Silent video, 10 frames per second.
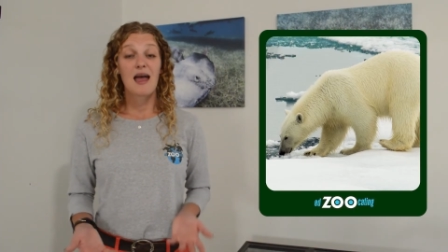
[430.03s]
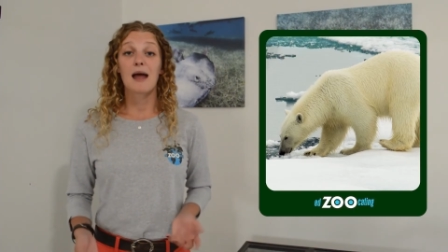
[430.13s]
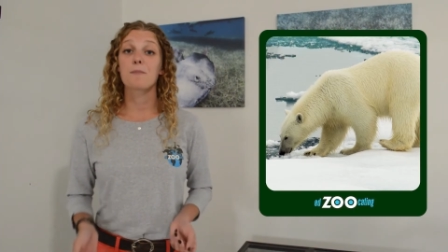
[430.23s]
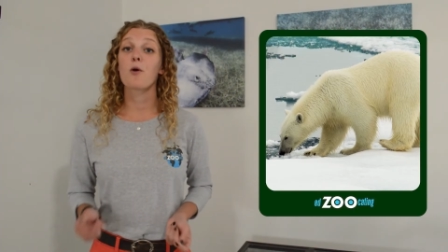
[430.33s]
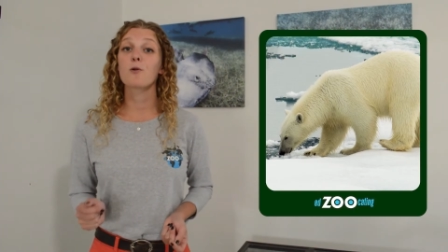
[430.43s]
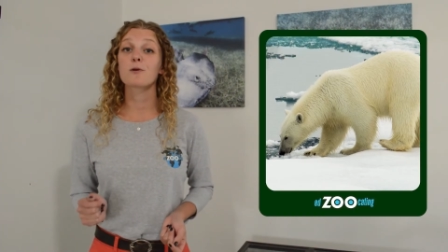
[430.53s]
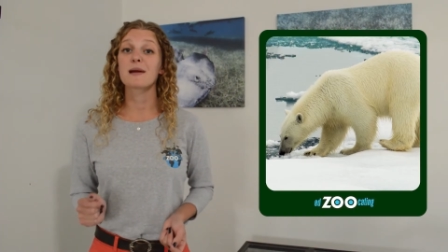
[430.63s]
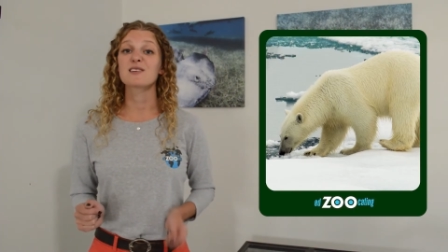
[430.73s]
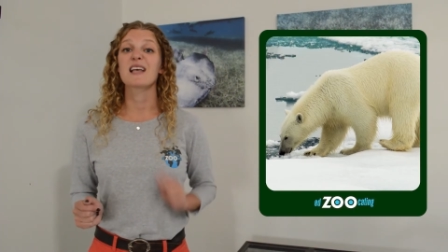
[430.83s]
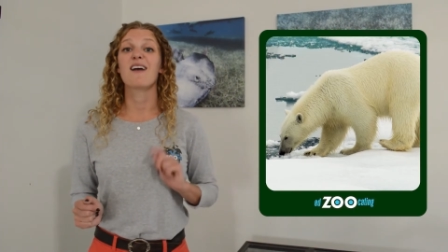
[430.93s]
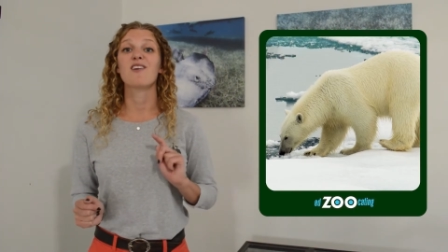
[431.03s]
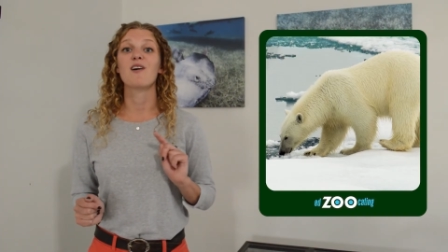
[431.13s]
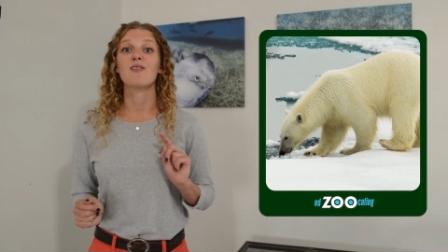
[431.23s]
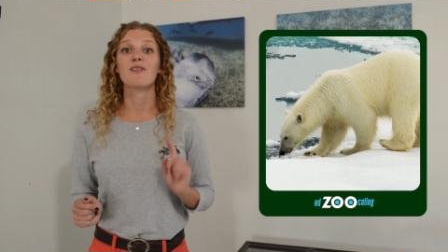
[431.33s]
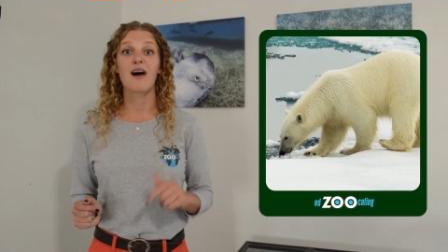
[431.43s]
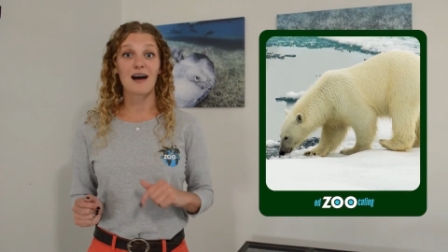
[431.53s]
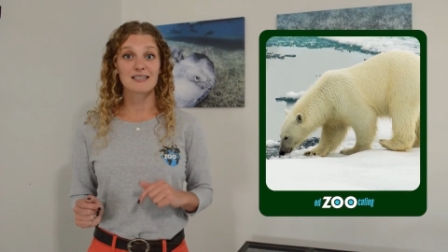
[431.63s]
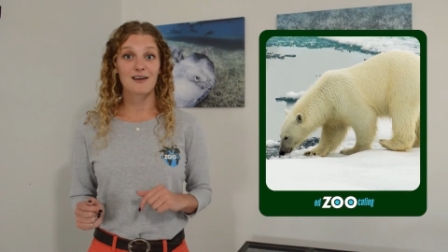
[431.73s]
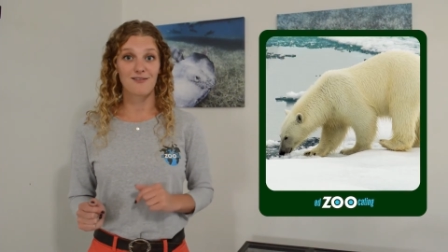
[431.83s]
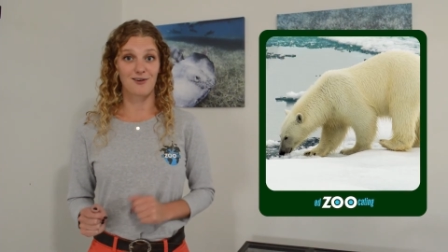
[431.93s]
And polar bears have a
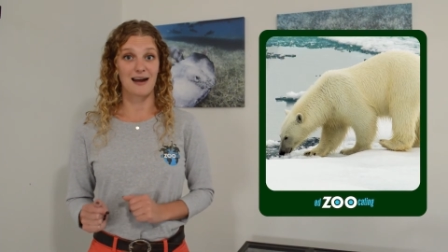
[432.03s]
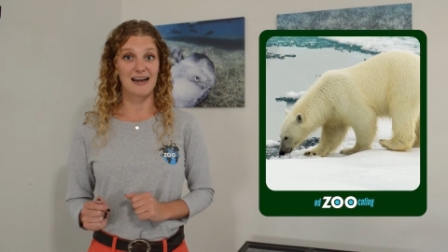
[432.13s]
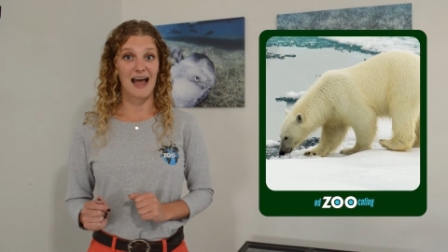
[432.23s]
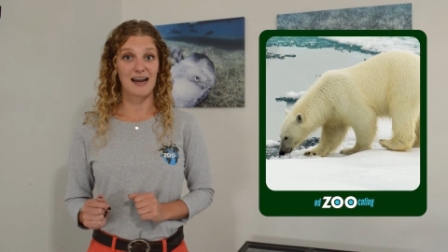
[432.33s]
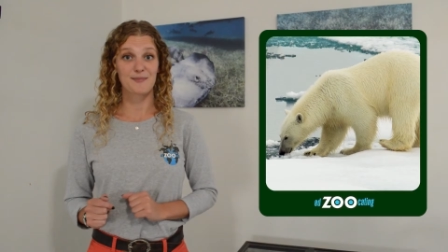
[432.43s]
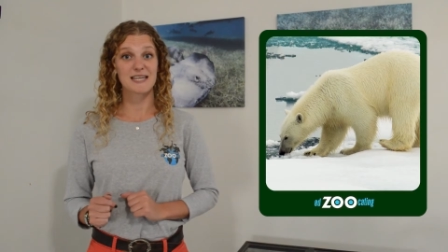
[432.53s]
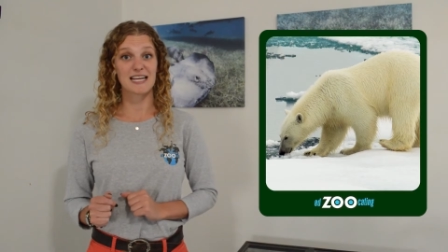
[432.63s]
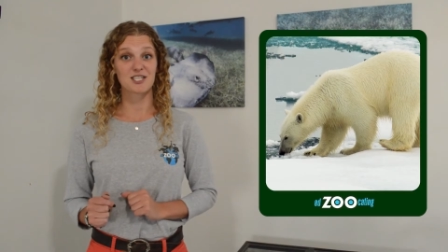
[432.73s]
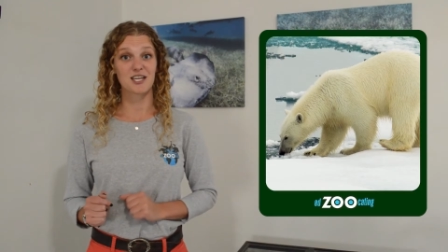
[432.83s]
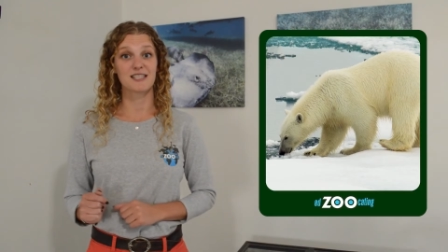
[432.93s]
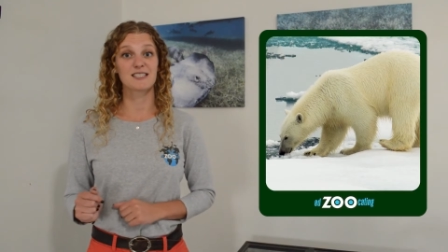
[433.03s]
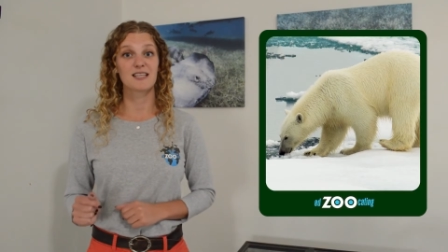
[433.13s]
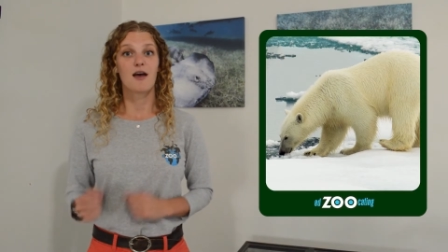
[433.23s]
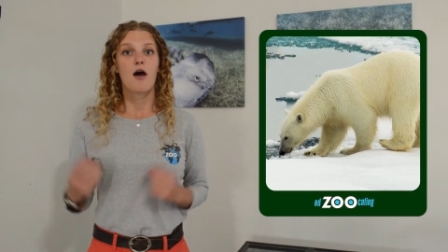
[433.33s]
lot of great adaptations.